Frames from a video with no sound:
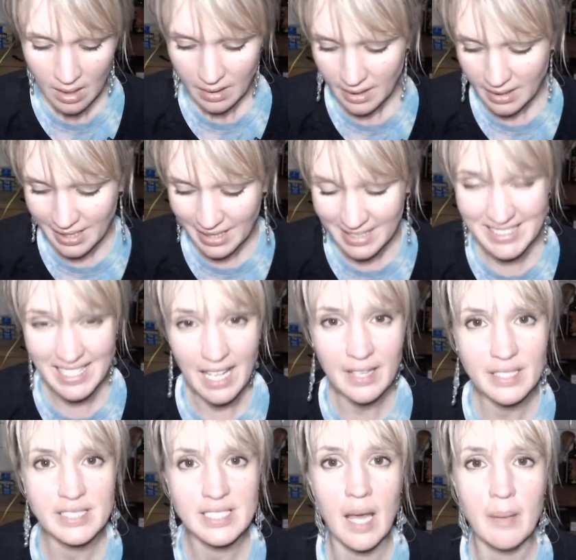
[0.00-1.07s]
Then you get this other
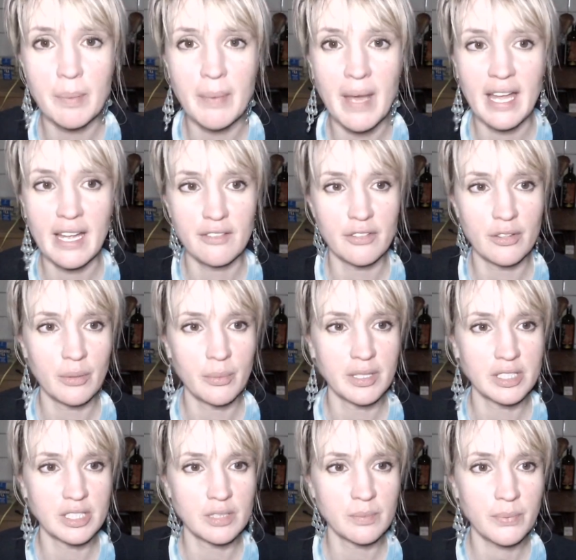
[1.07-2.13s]
type of behavior,
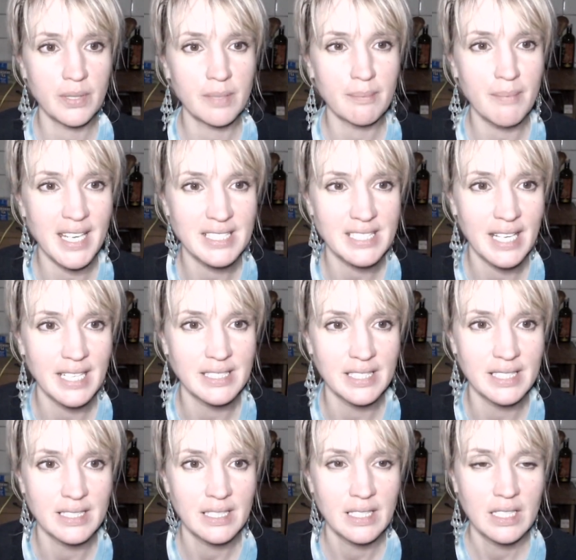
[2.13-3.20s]
which is
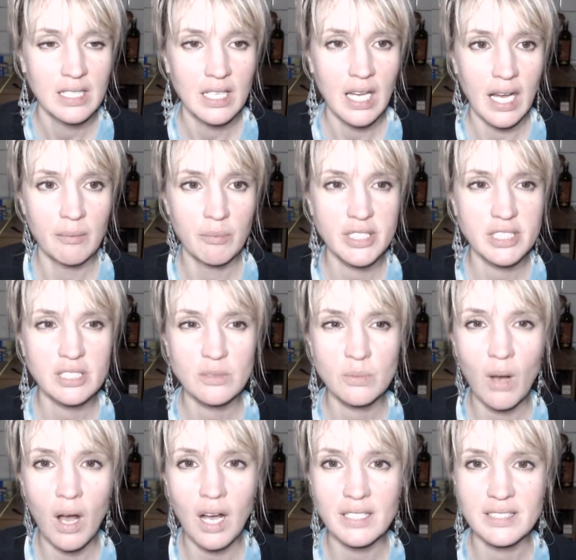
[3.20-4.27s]
premeditated, and which is
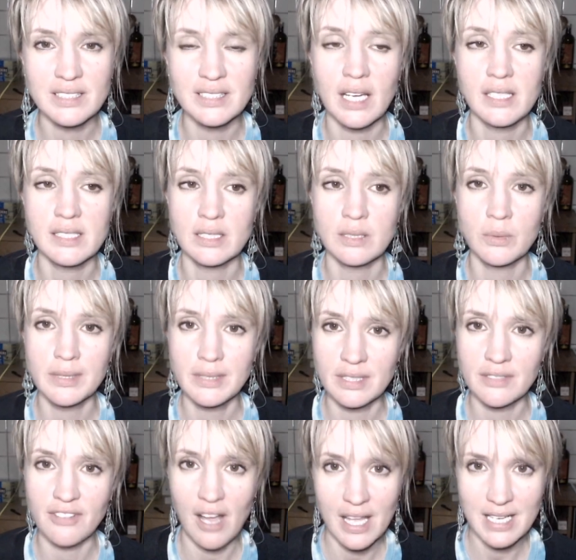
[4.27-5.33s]
what our society would
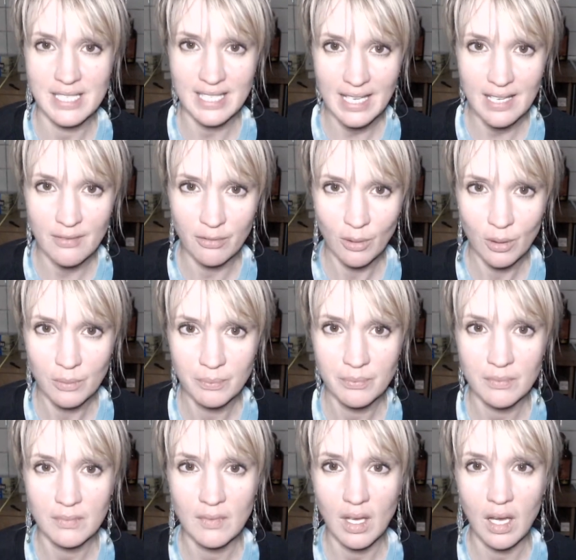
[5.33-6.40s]
define as evil.
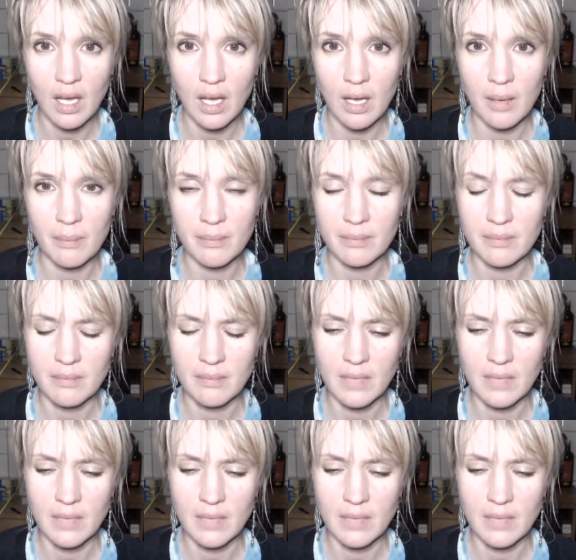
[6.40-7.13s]
But